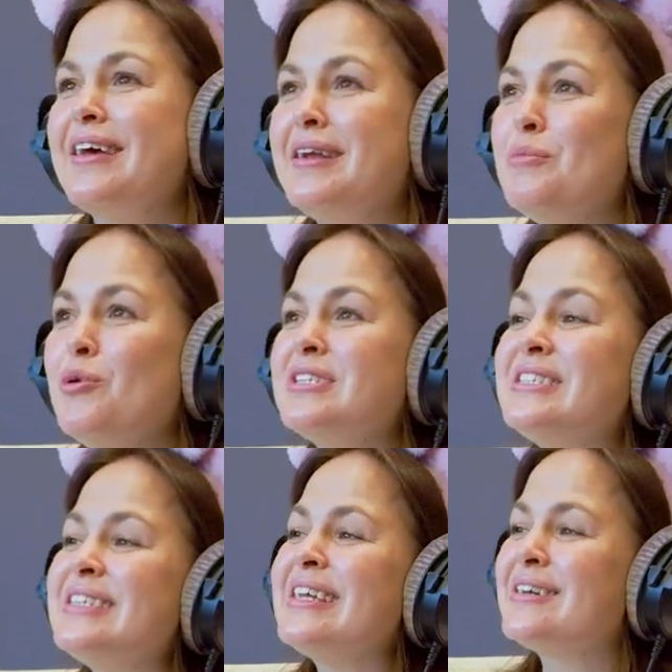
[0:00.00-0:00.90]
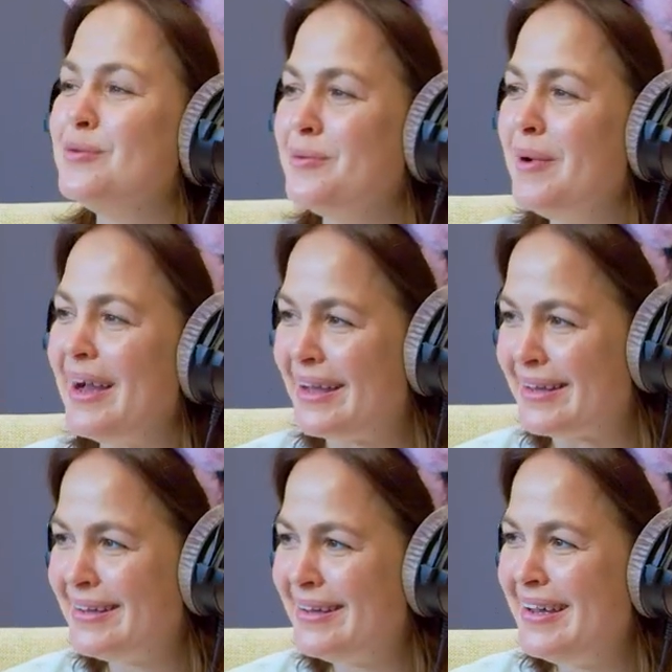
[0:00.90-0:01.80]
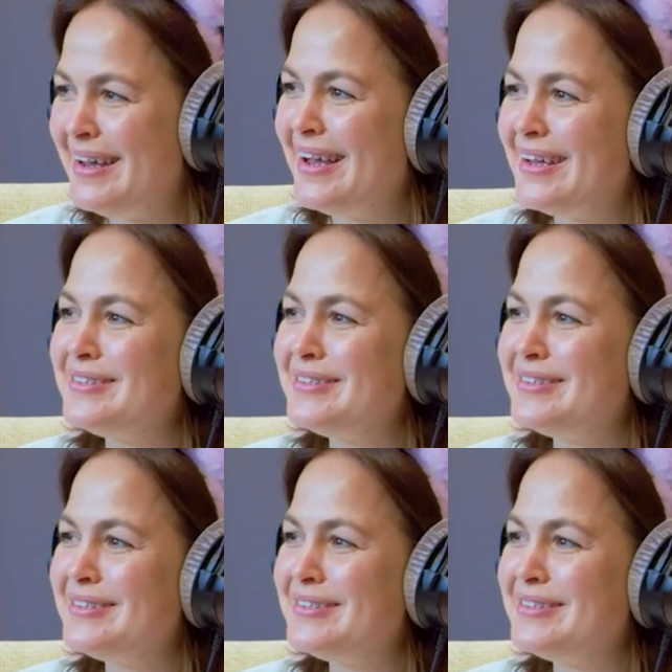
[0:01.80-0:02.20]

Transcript: a more cynical way. Yeah.